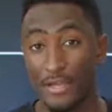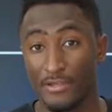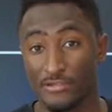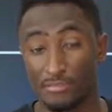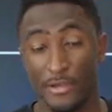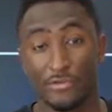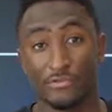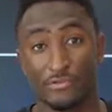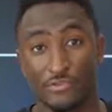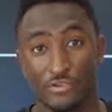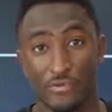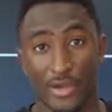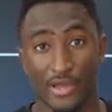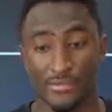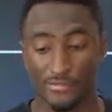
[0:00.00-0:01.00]
is Pixel
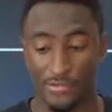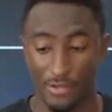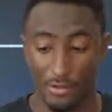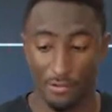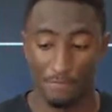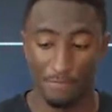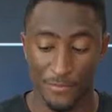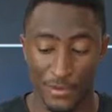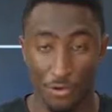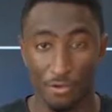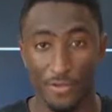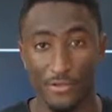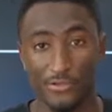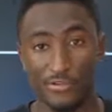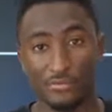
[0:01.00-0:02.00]
2 XL. The
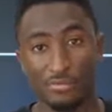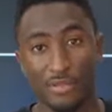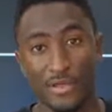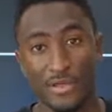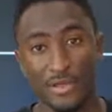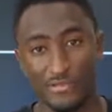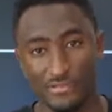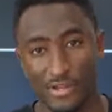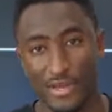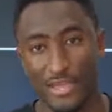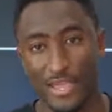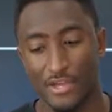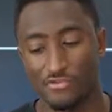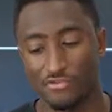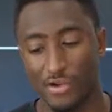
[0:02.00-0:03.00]
OLED display,
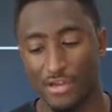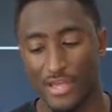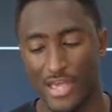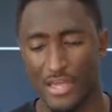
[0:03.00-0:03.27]
stock Android,